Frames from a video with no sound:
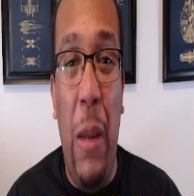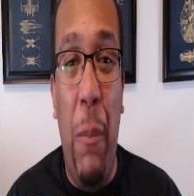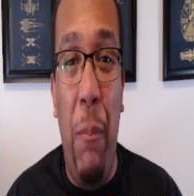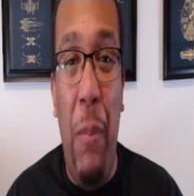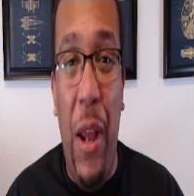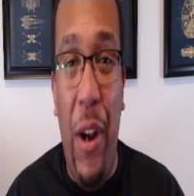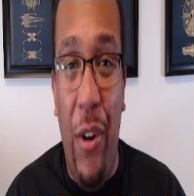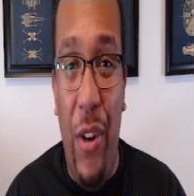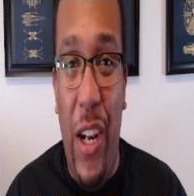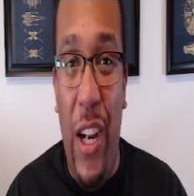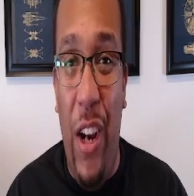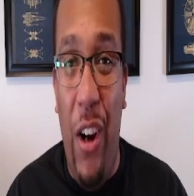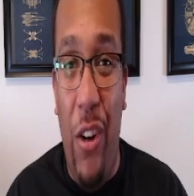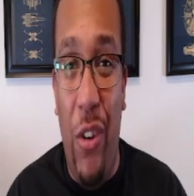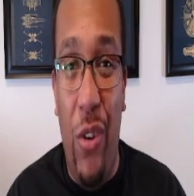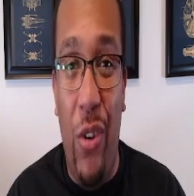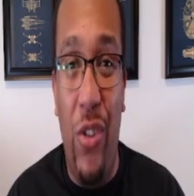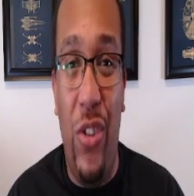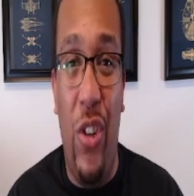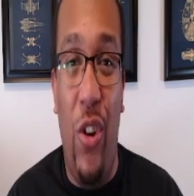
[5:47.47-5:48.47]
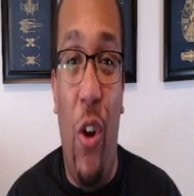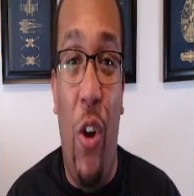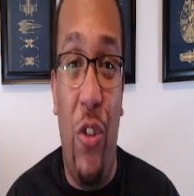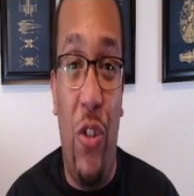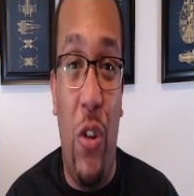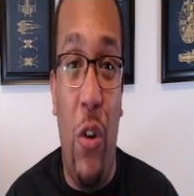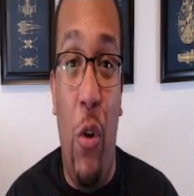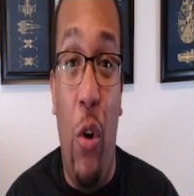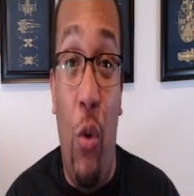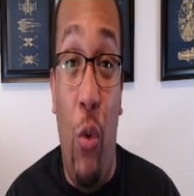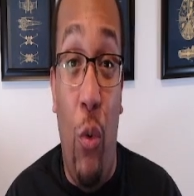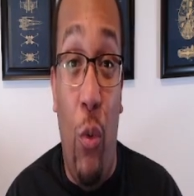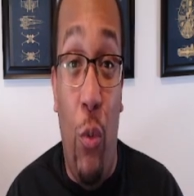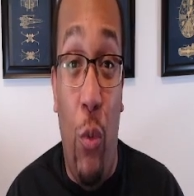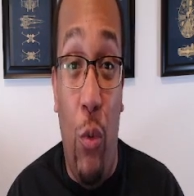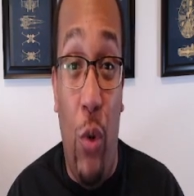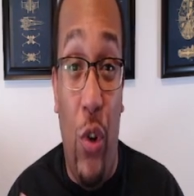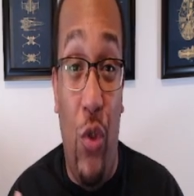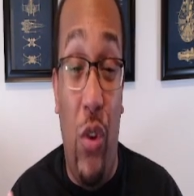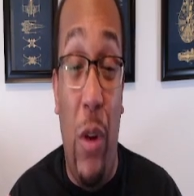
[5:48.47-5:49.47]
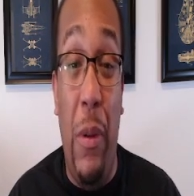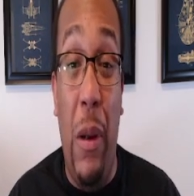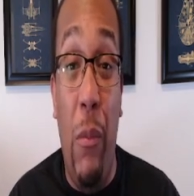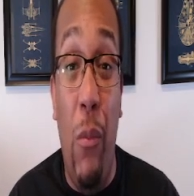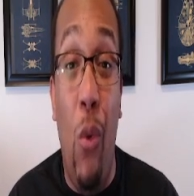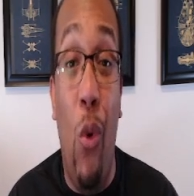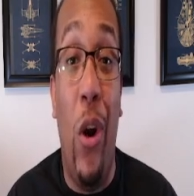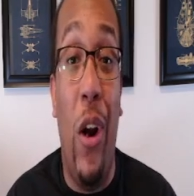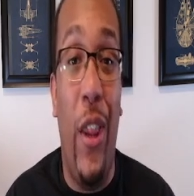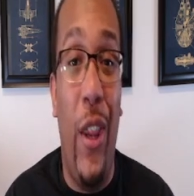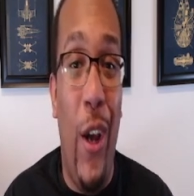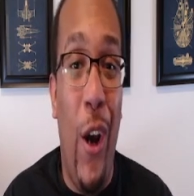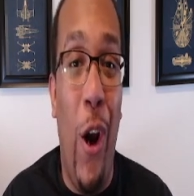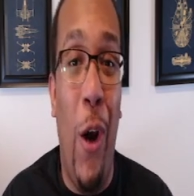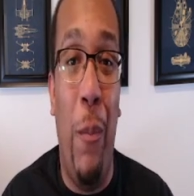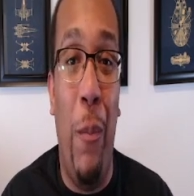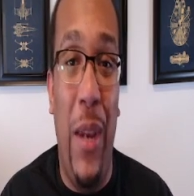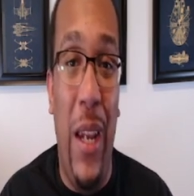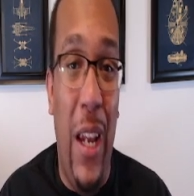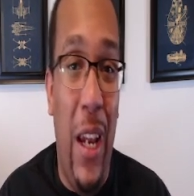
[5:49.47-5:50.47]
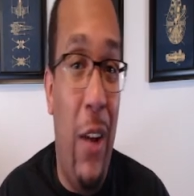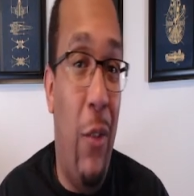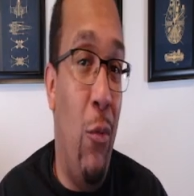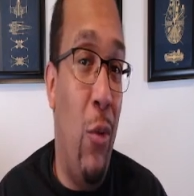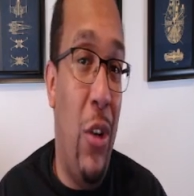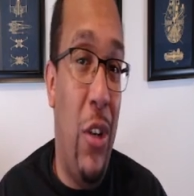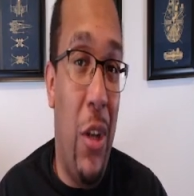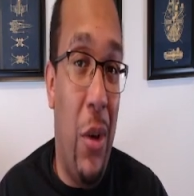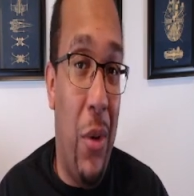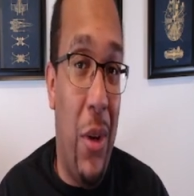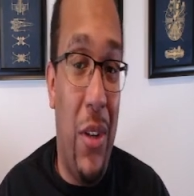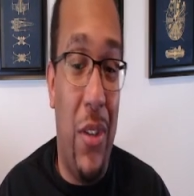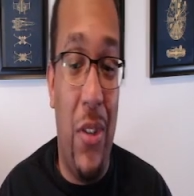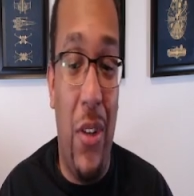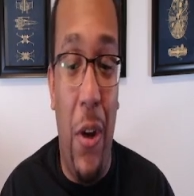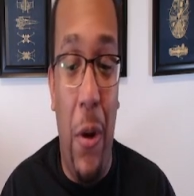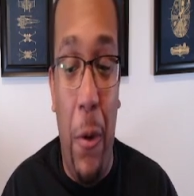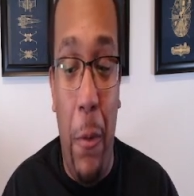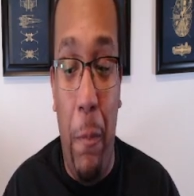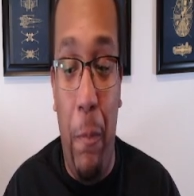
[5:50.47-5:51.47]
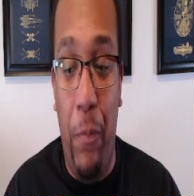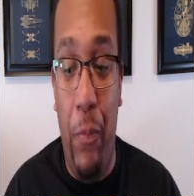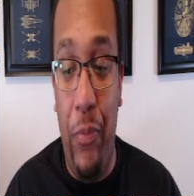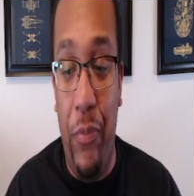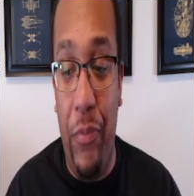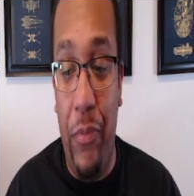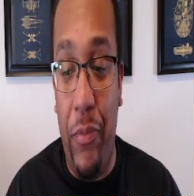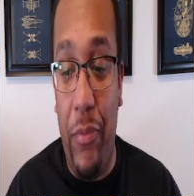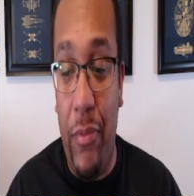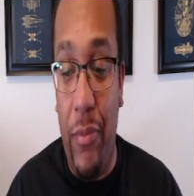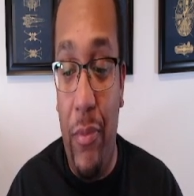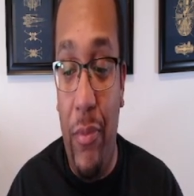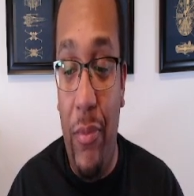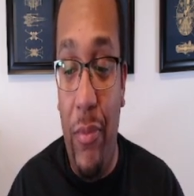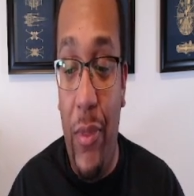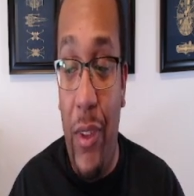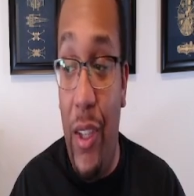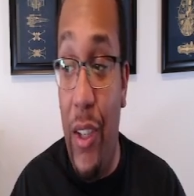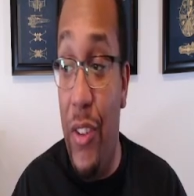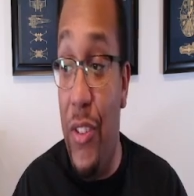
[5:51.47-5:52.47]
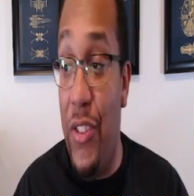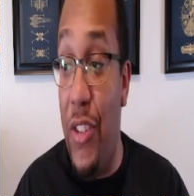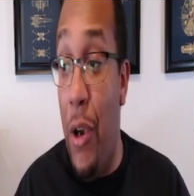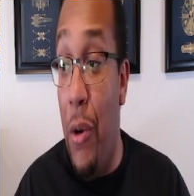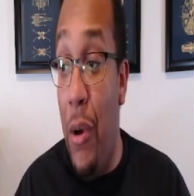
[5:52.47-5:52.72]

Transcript: better characters and also contribute more to the RP with doing so. So,